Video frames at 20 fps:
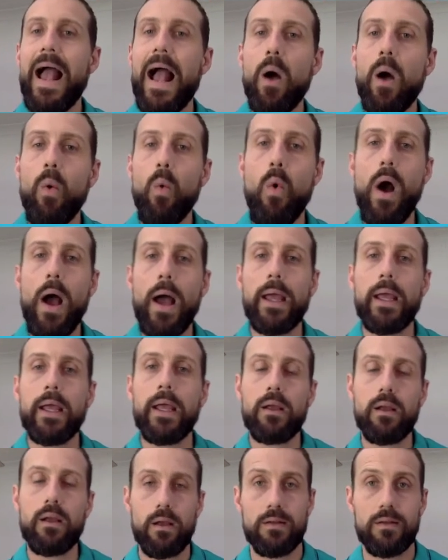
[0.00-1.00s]

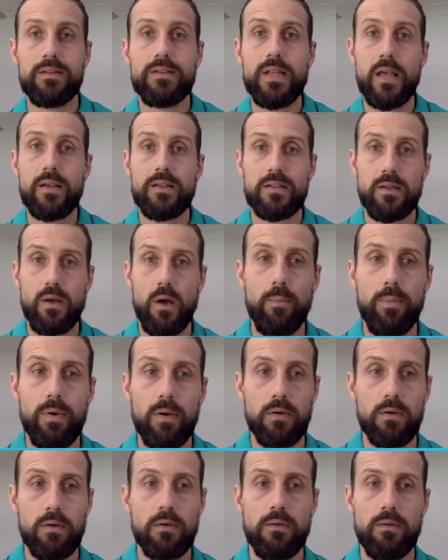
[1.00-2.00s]
outweighing desktop
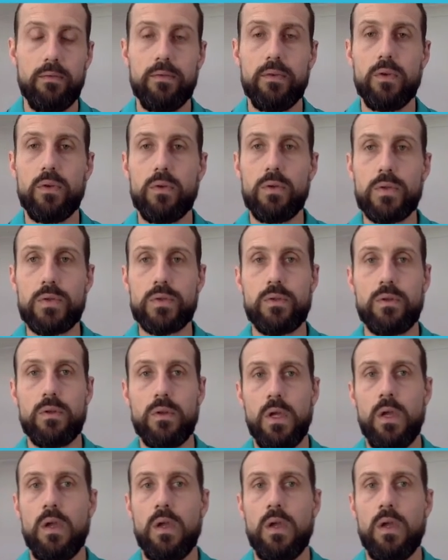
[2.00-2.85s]
views.